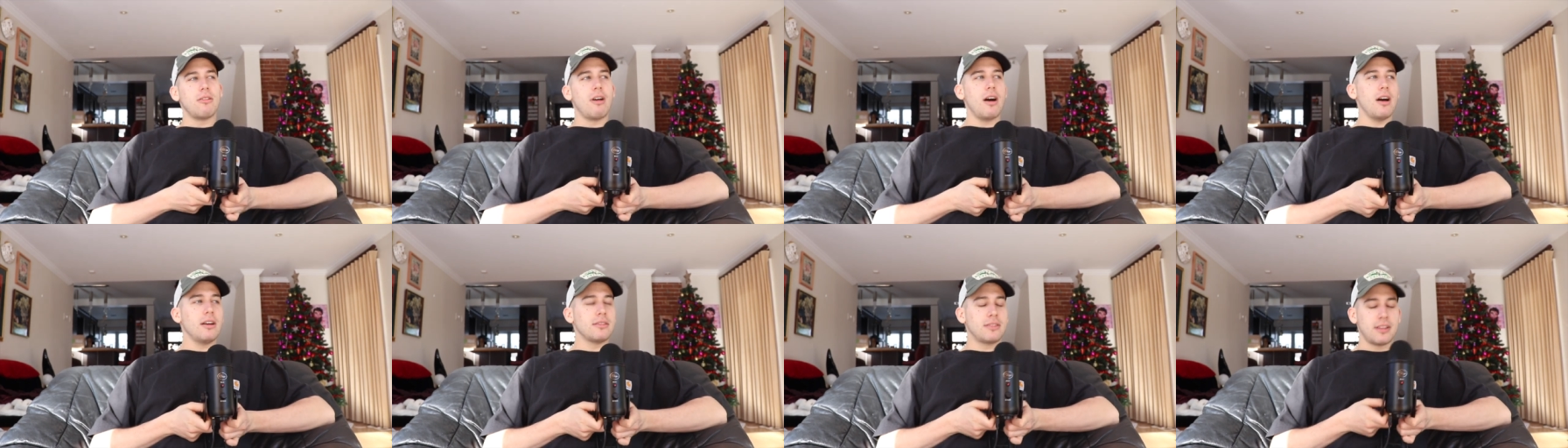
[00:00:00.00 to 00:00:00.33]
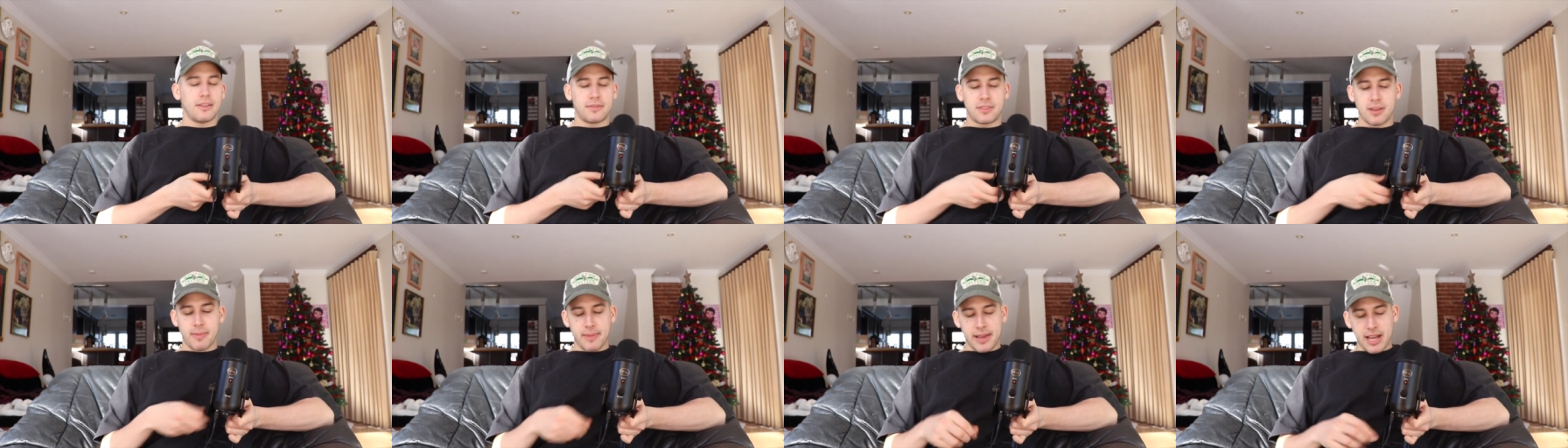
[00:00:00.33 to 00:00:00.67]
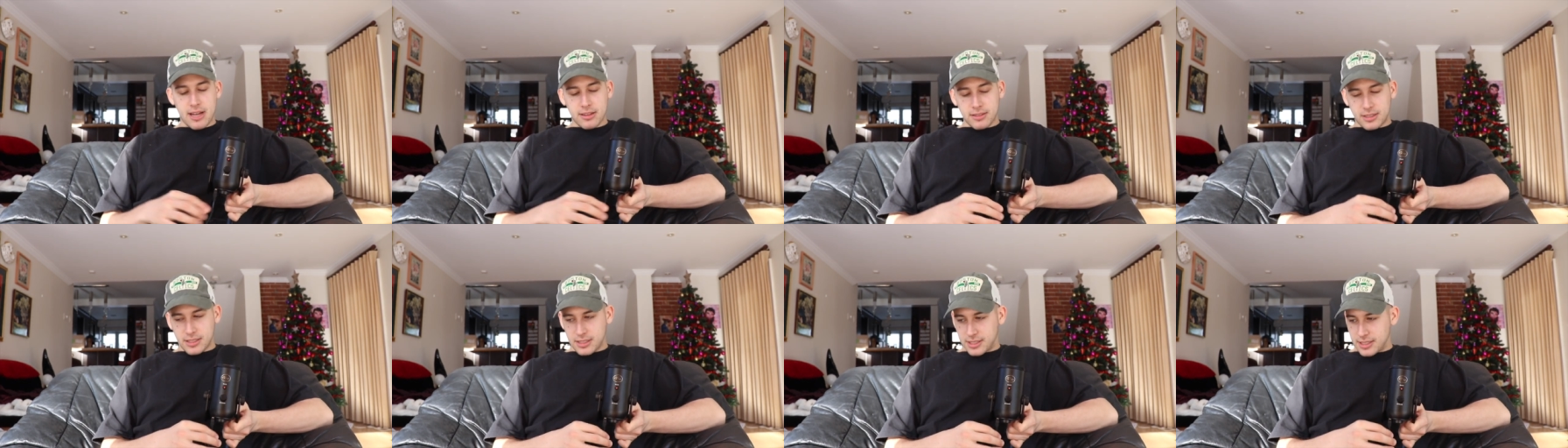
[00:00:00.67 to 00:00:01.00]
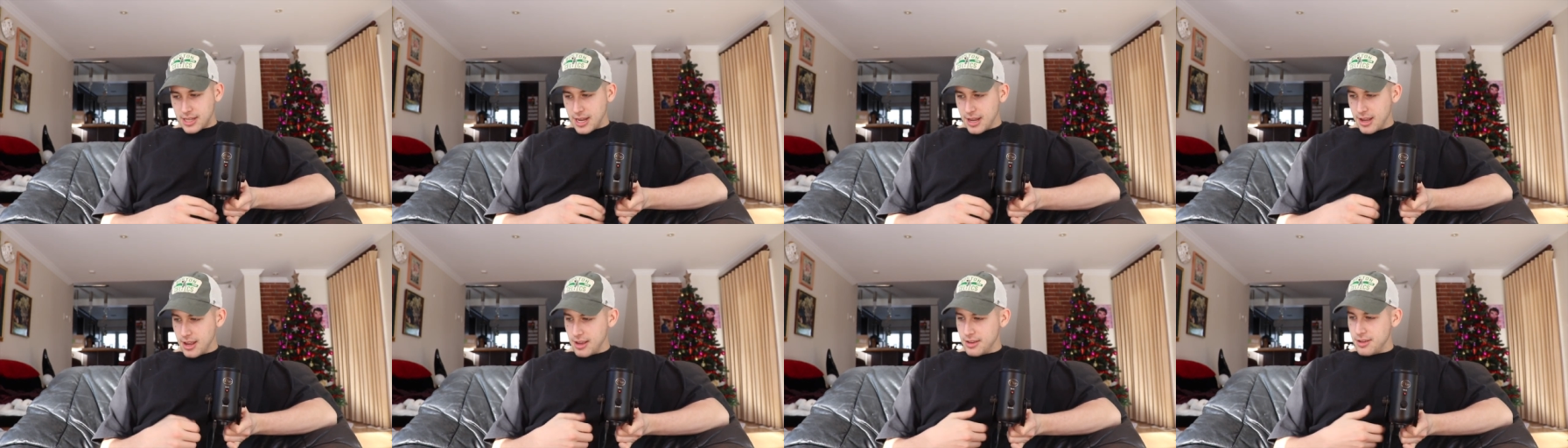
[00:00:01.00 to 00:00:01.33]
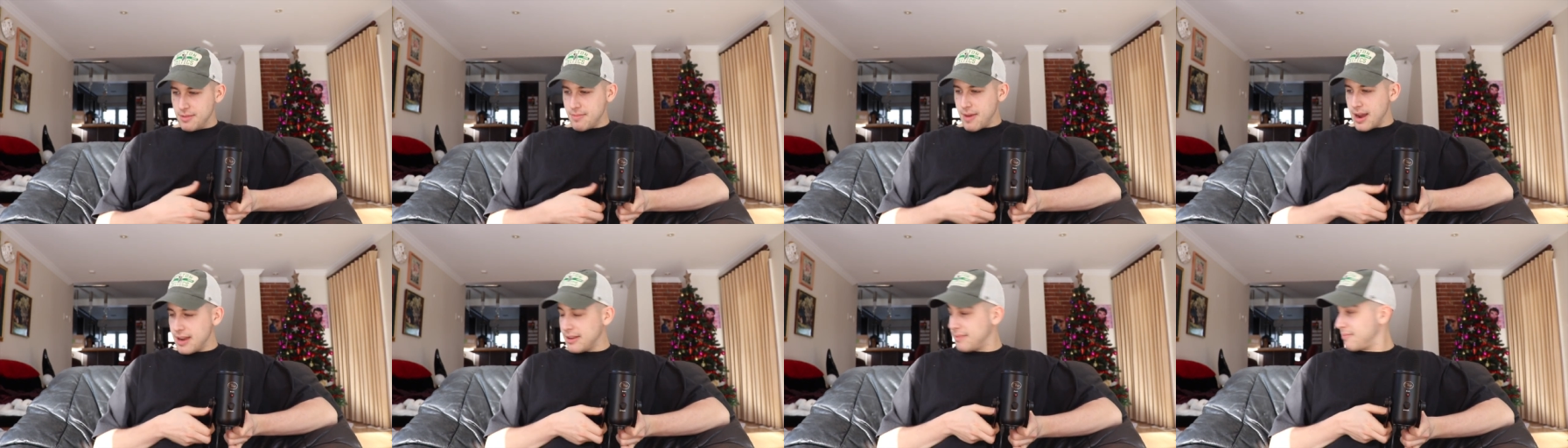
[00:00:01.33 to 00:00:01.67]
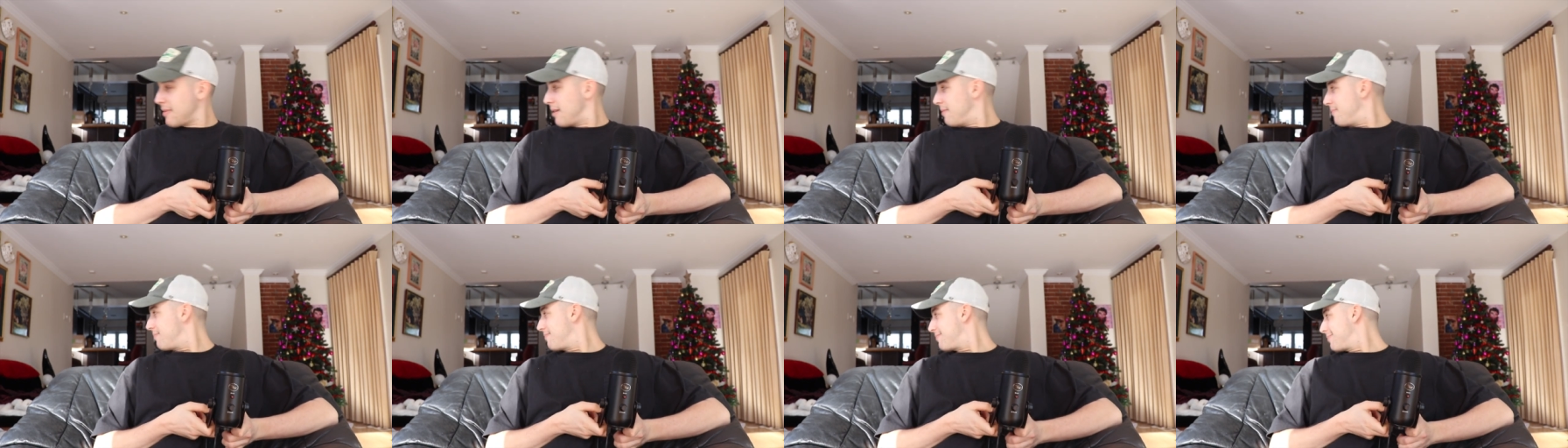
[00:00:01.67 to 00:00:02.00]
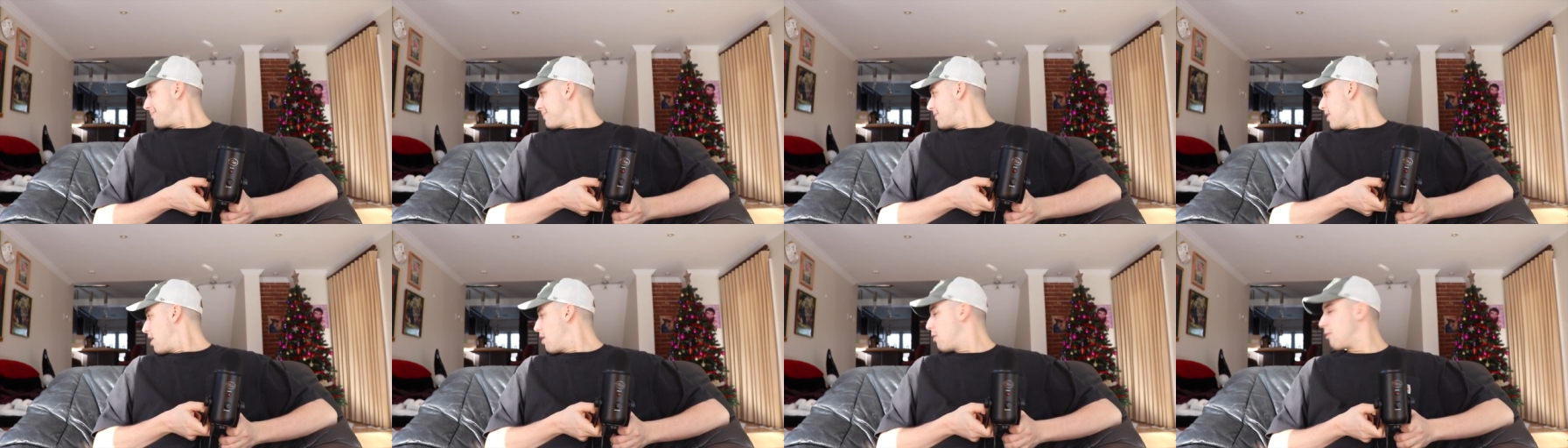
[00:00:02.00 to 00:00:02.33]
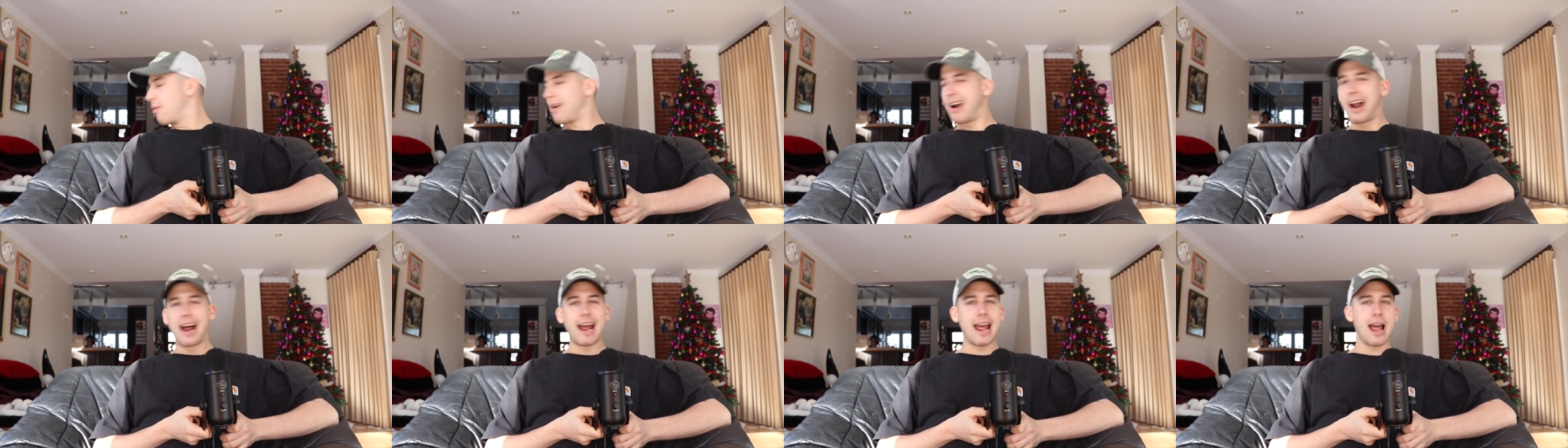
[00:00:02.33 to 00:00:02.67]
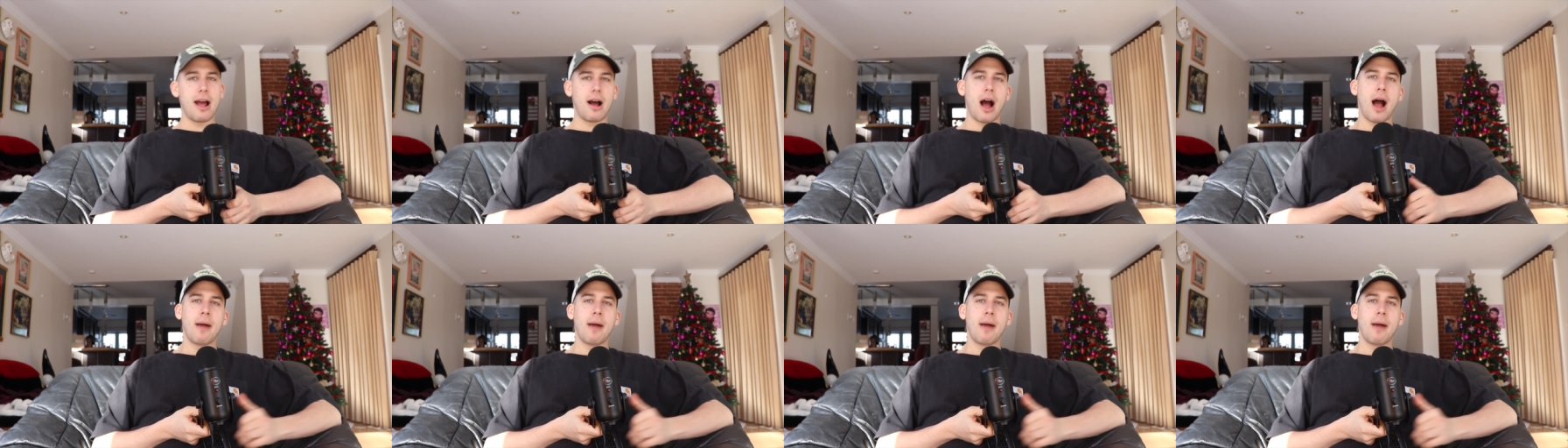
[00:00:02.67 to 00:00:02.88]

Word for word: I also have something else to say. You might know where I am.